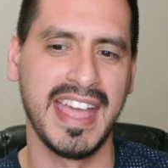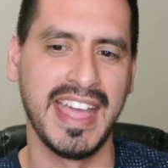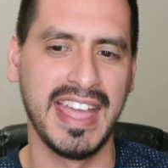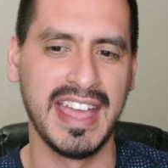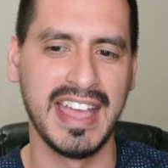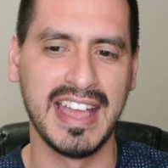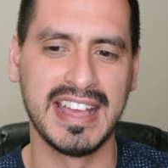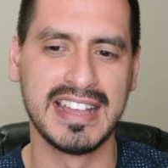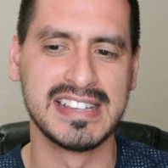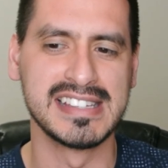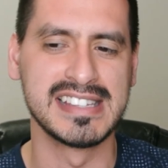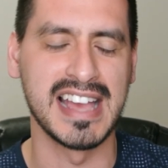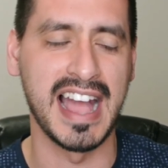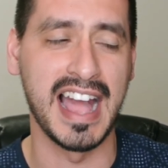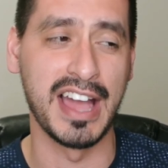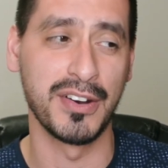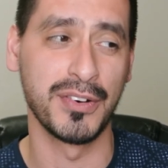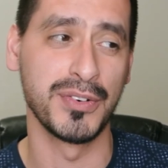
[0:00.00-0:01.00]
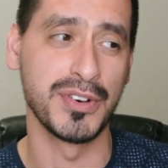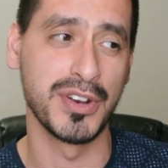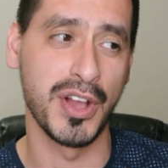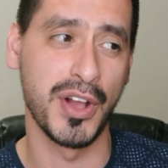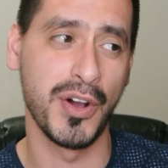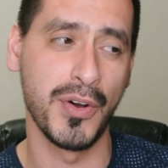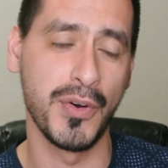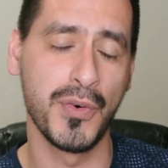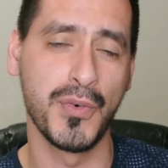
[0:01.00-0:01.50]
And I don't
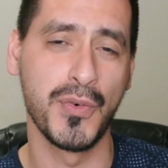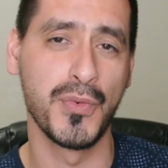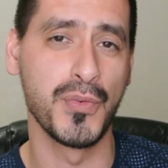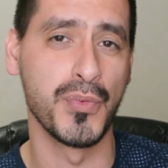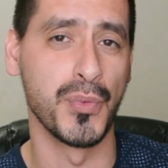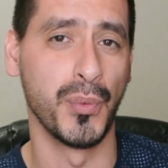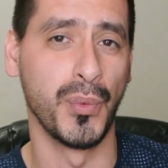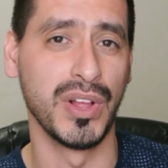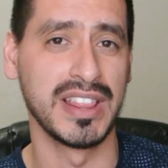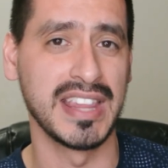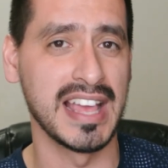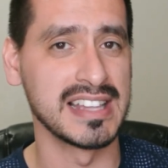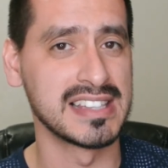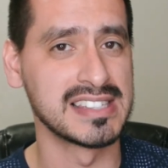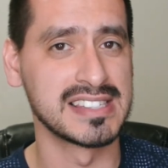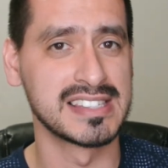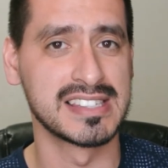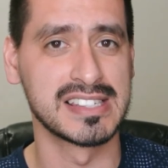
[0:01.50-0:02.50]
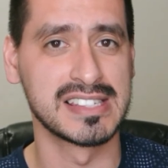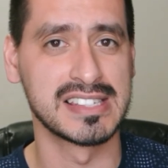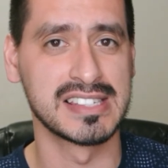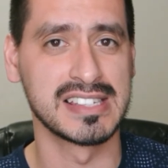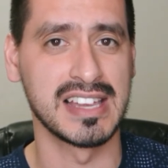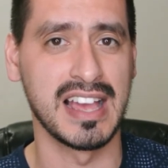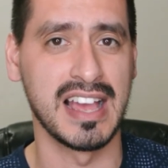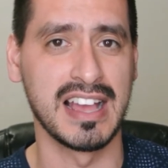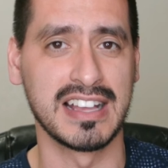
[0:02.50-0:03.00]
know what
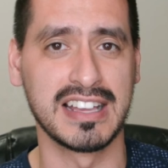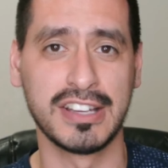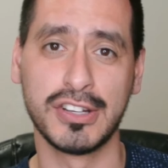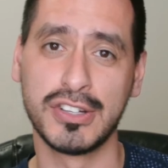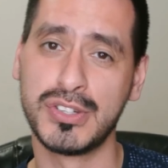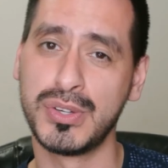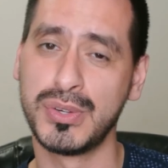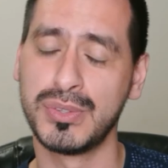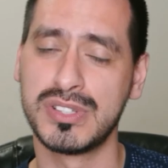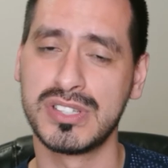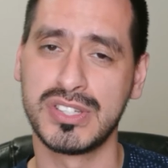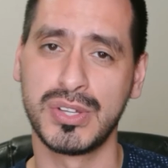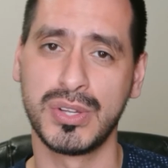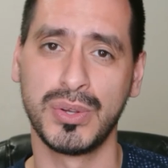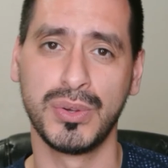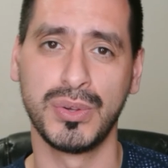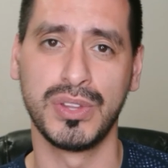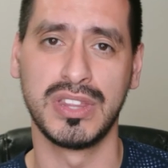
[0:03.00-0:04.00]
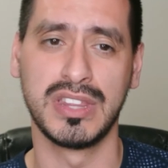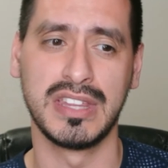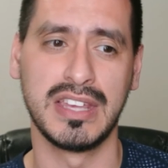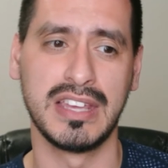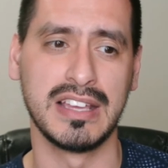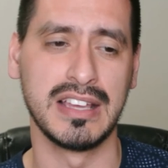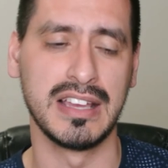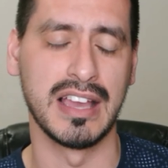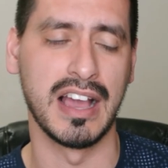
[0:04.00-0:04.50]
that's uh, going to do to
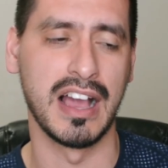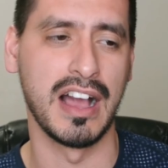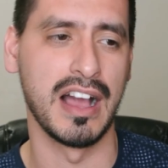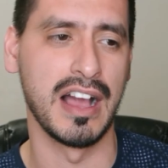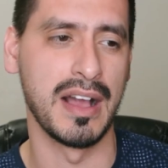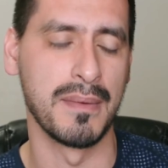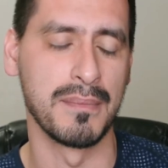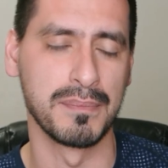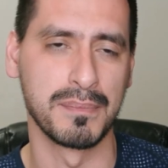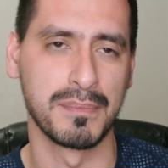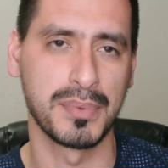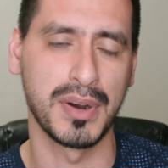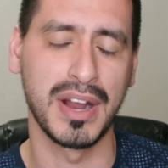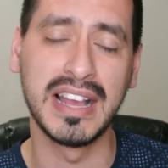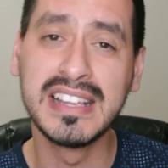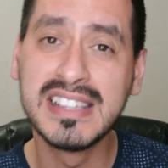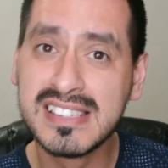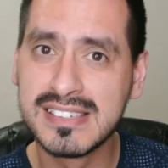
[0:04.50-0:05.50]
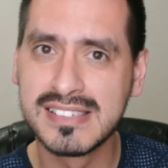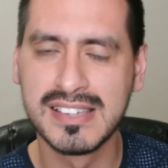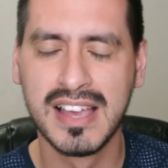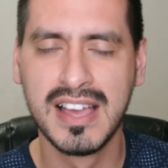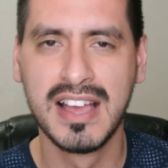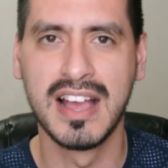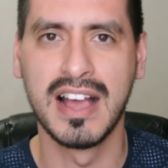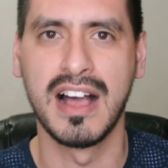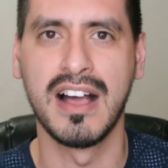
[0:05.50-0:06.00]
the um, price
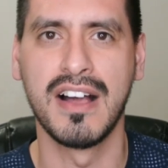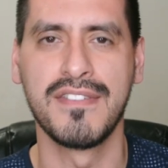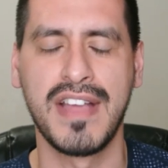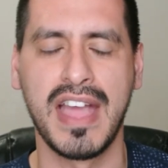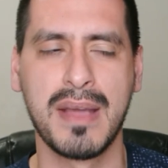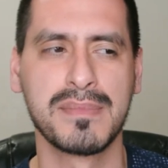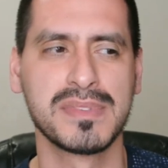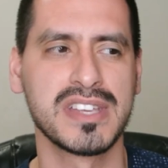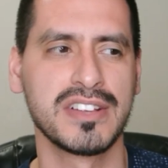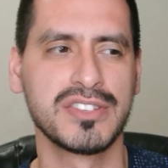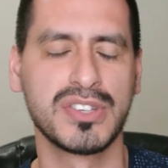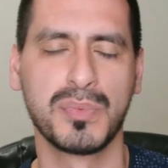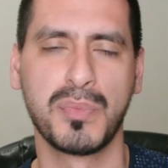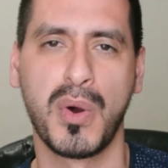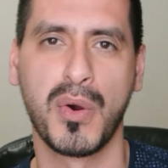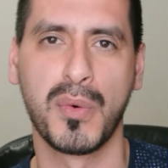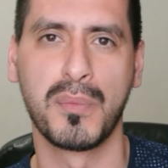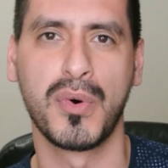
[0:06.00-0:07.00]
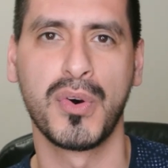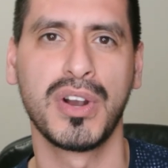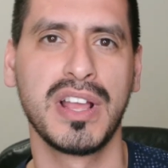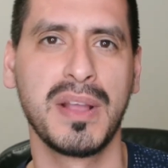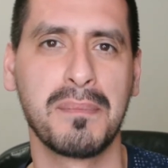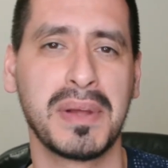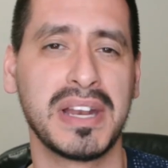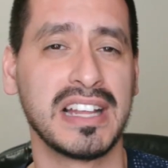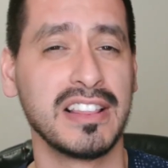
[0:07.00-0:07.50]
of Amazon tomorrow
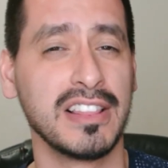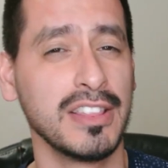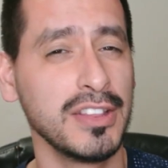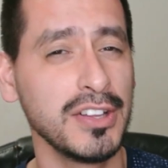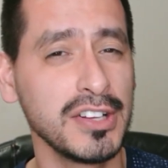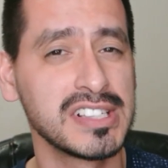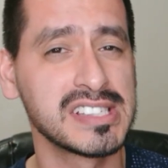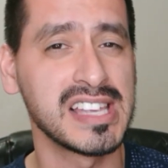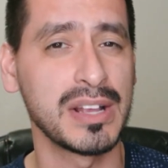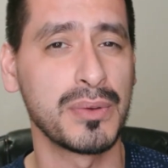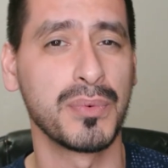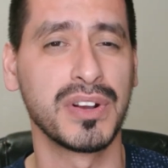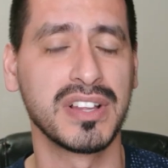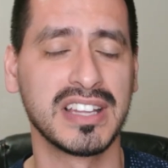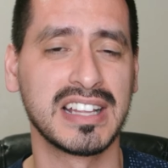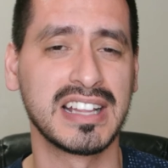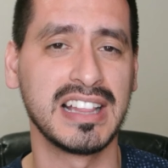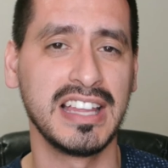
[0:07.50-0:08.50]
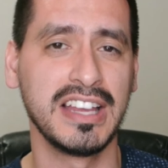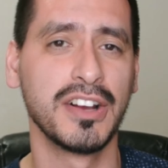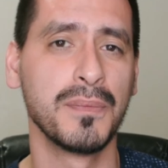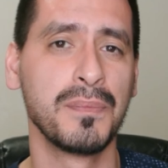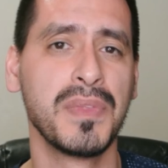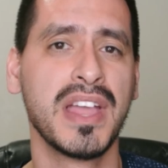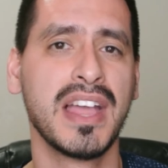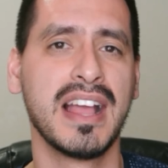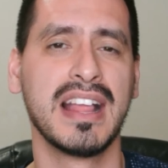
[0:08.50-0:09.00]
morning, but it looks like we're in the
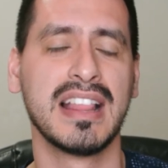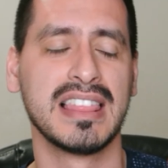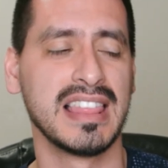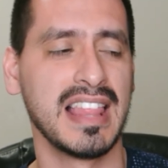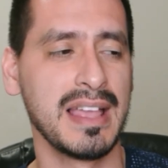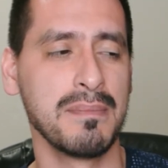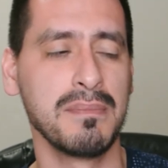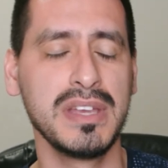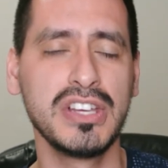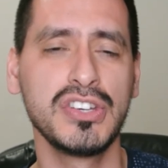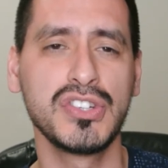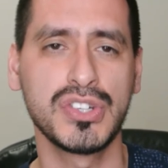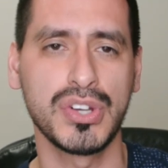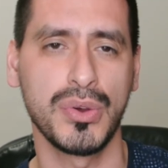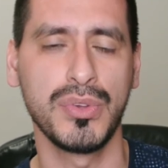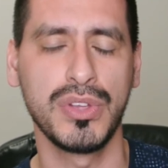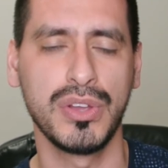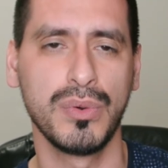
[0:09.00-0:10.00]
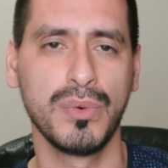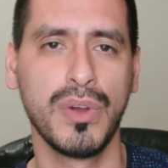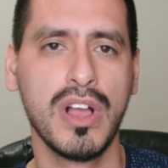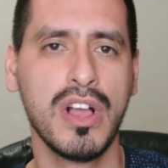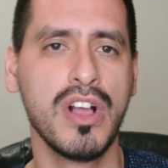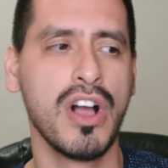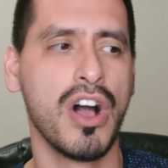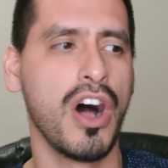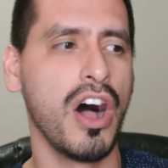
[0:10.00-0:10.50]
clear. Let me show you
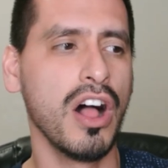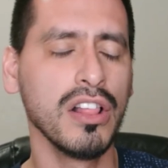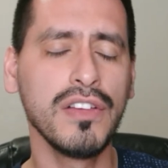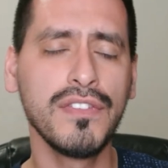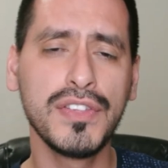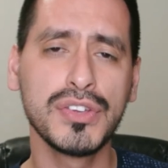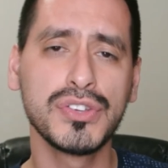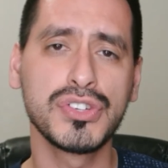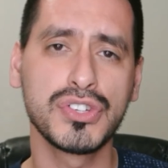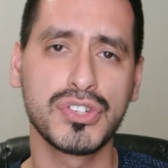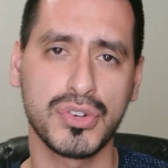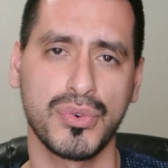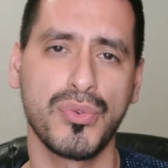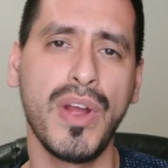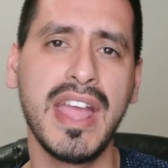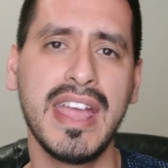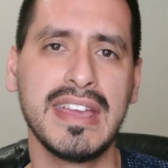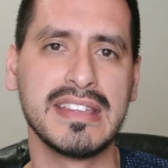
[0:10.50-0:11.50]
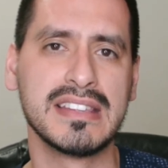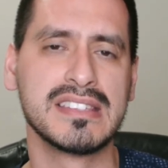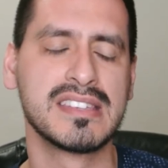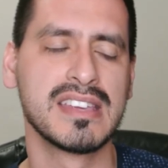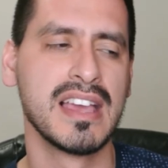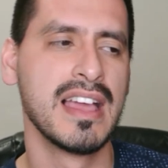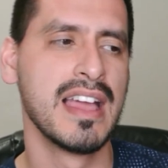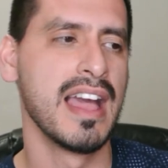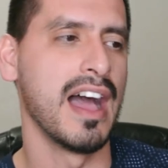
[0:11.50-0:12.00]
all of those
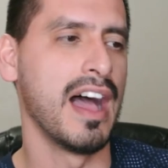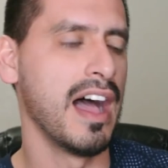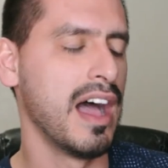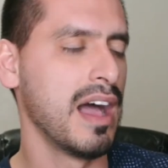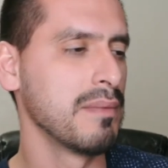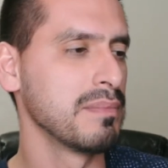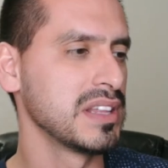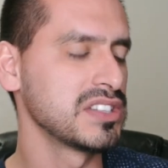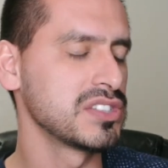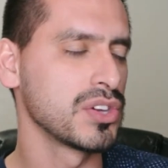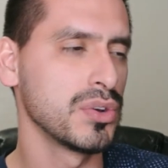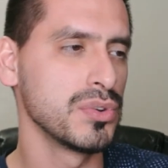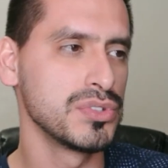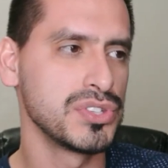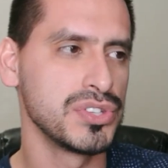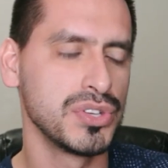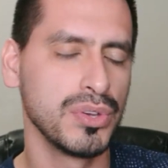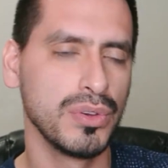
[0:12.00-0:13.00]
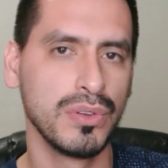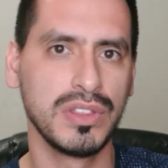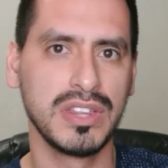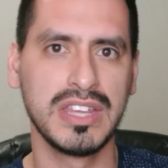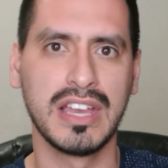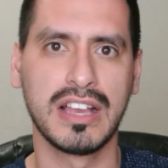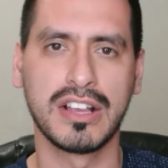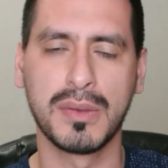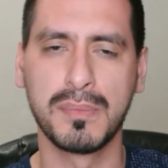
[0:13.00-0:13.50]
trades um, let's go to
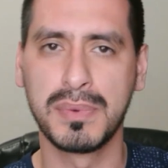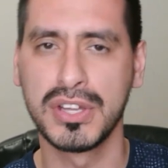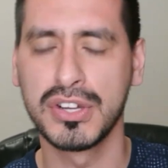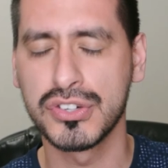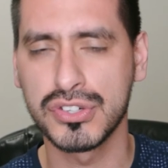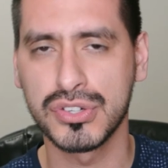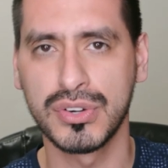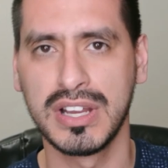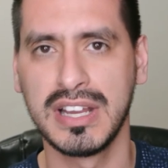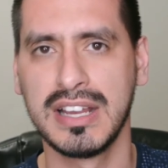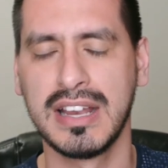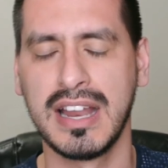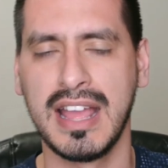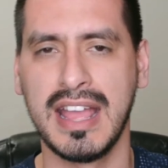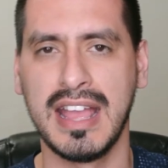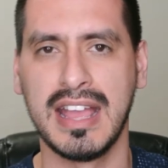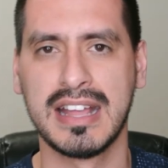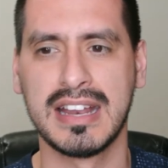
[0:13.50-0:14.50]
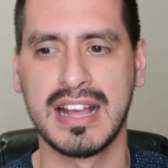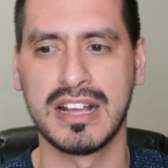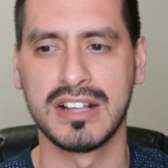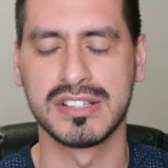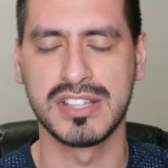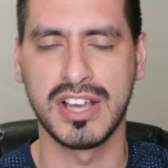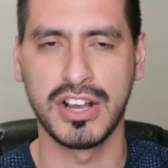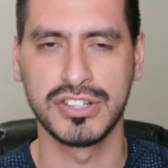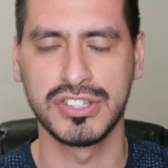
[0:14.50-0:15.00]
the uh, computer screen and
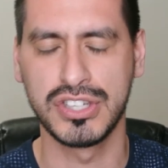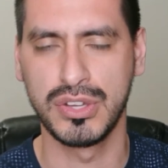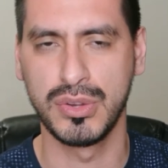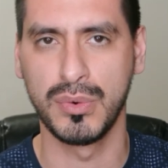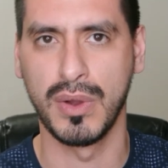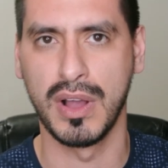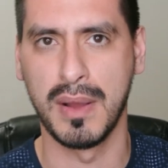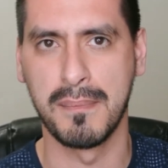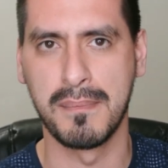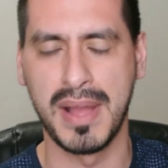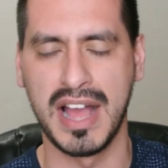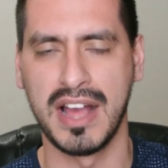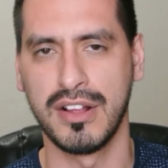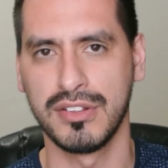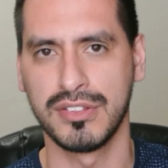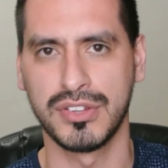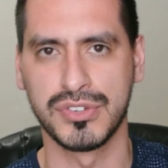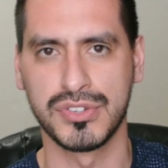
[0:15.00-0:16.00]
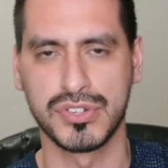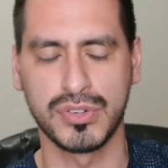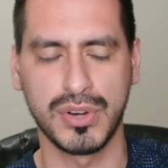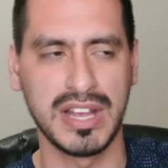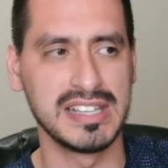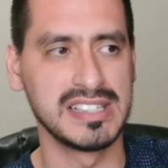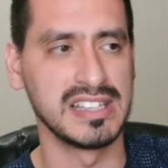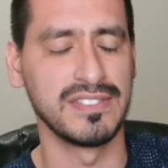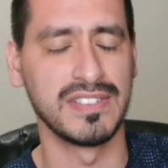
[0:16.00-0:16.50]
I'll talk to you about those
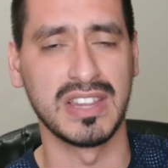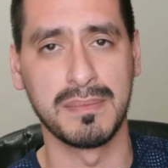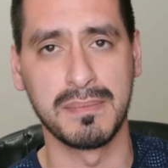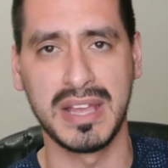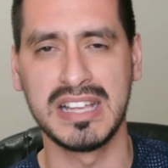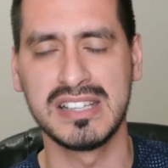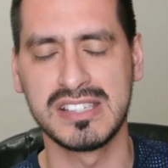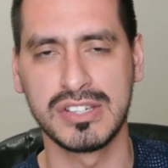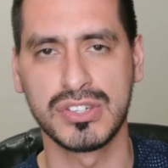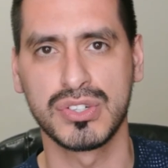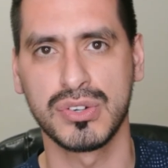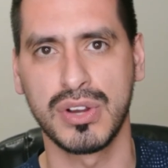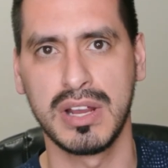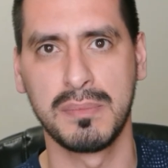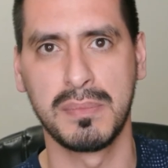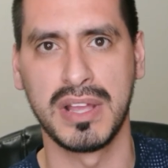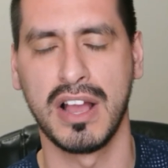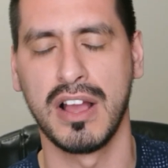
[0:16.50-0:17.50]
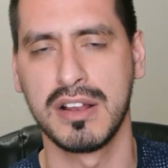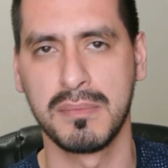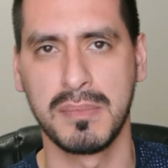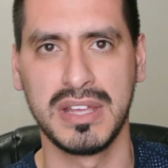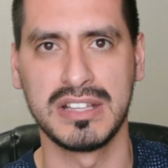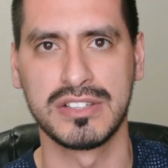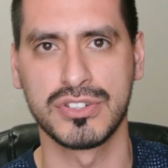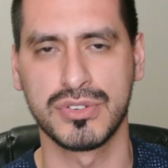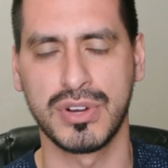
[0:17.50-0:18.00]
trades, even the Macy's trade, Beyond
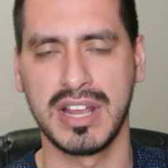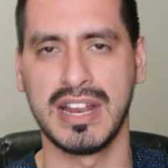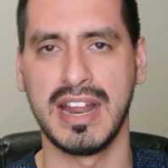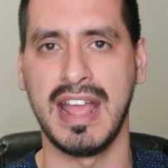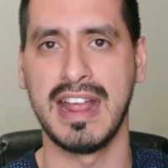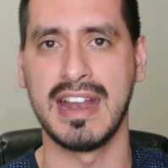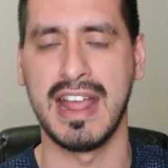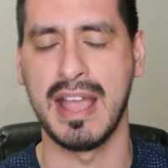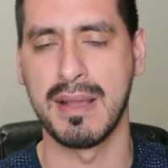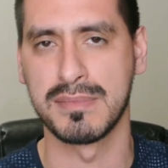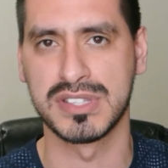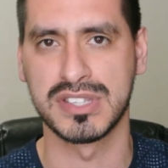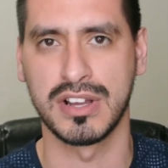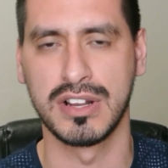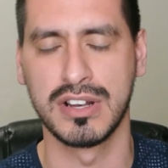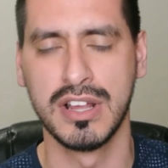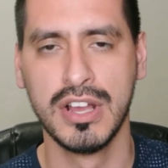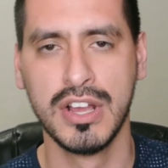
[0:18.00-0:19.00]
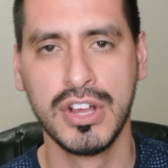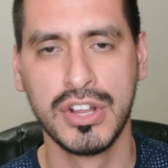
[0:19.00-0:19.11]
Meats trade, and Amazon